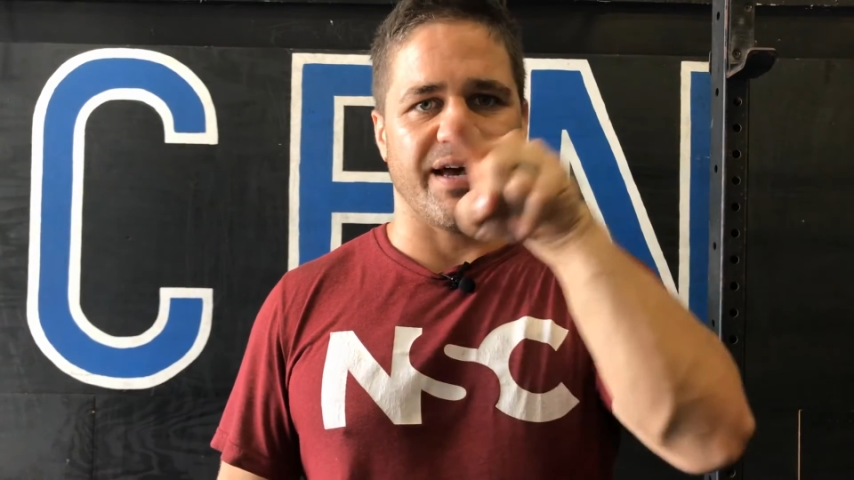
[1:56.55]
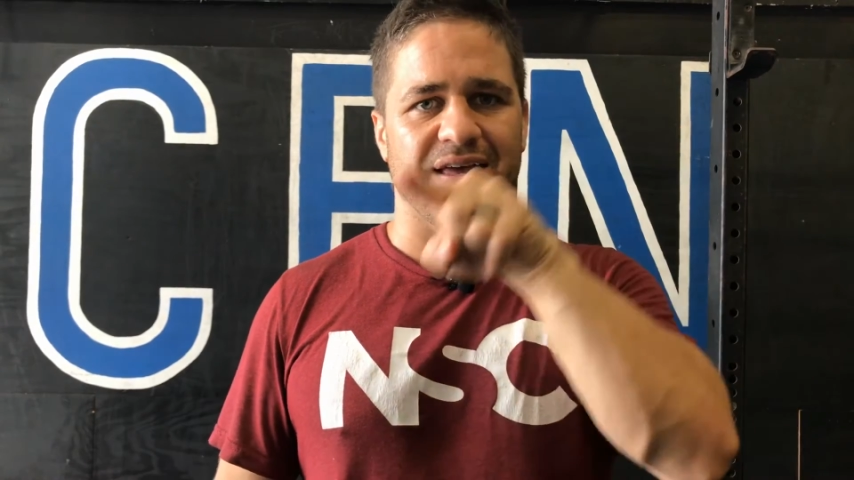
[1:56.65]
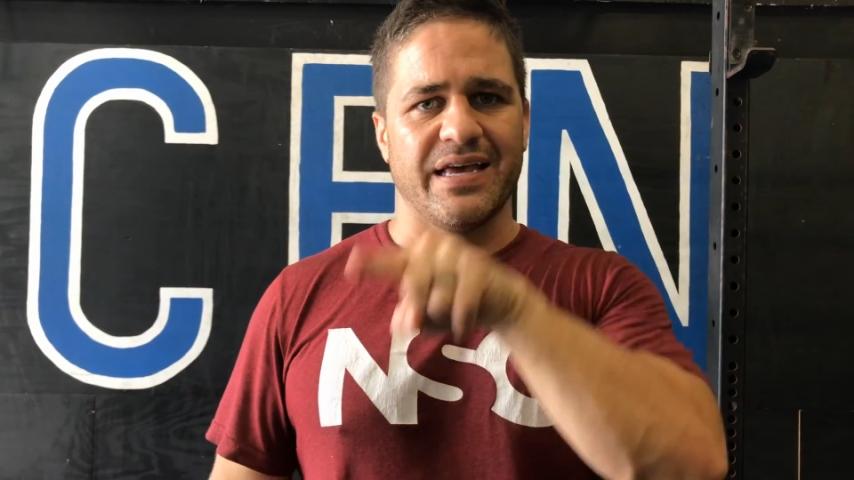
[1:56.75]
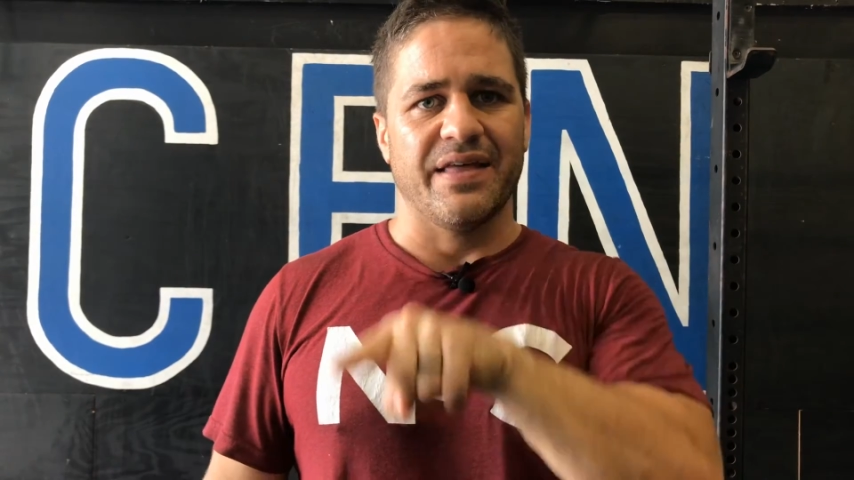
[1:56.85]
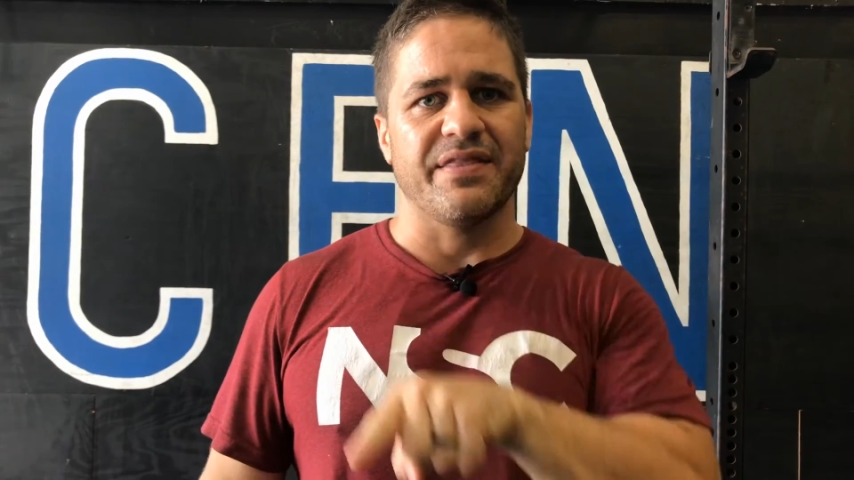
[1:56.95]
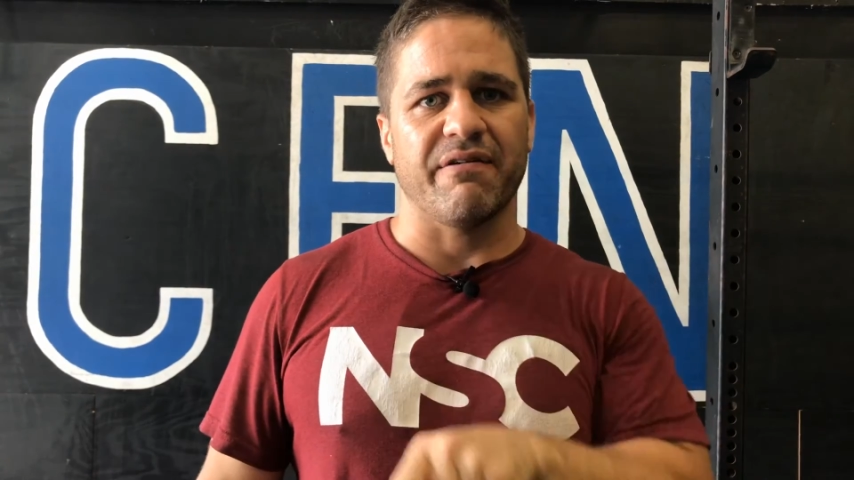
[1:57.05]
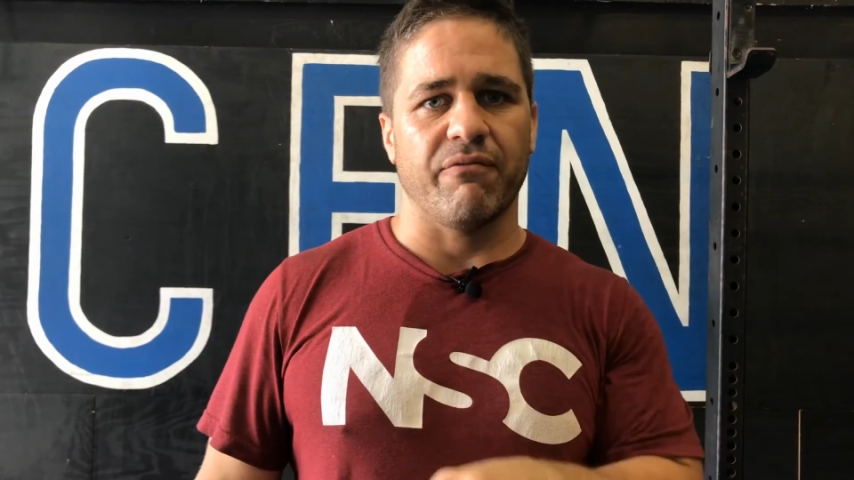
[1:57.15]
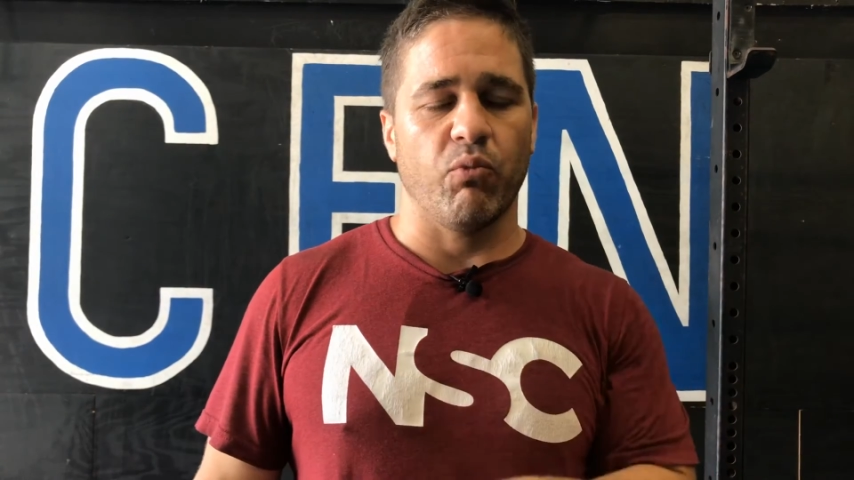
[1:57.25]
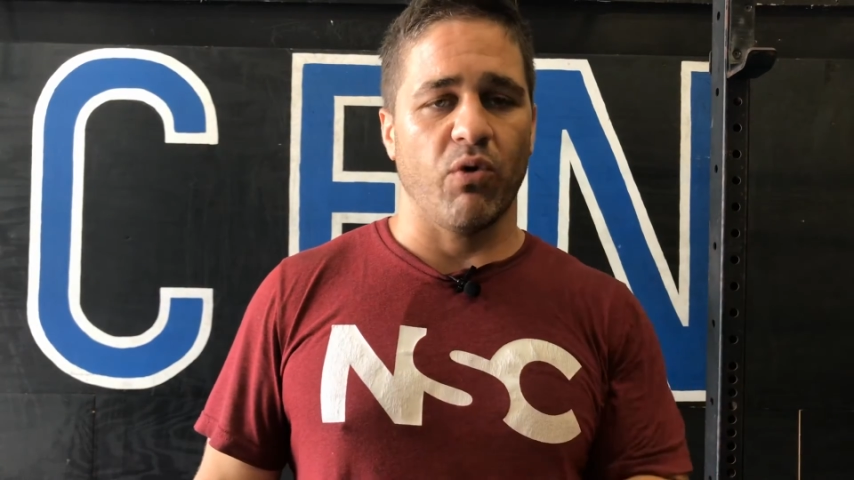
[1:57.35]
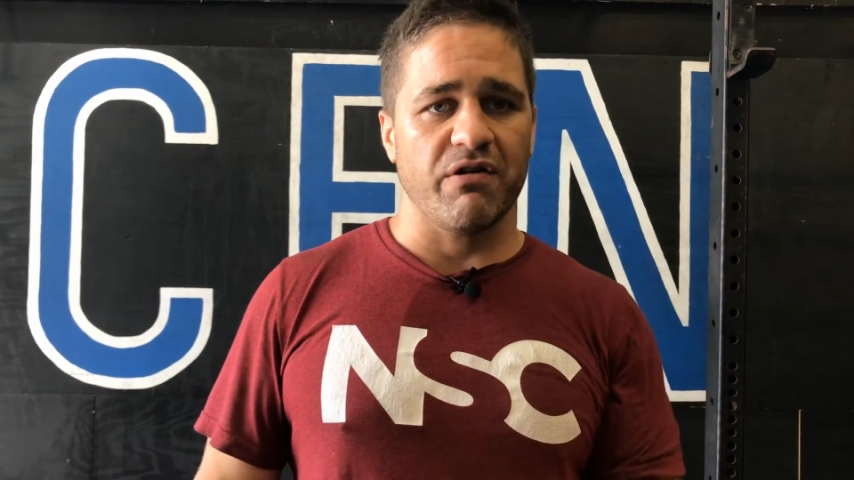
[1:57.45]
that the
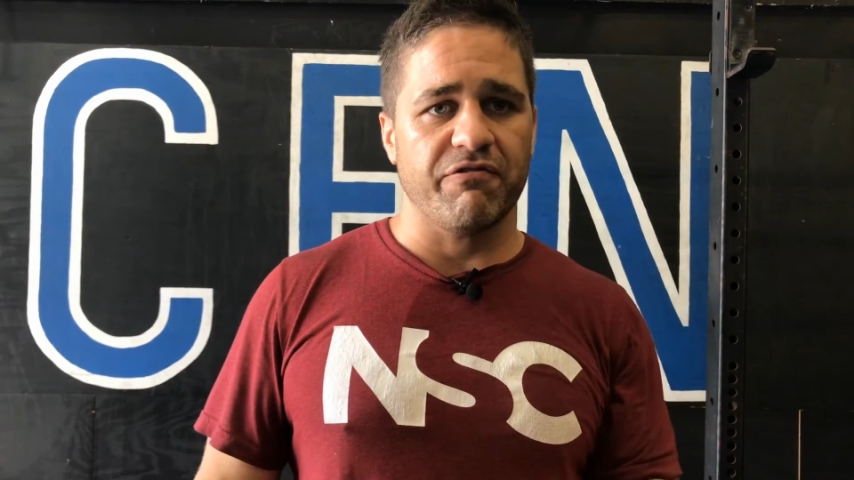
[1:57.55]
one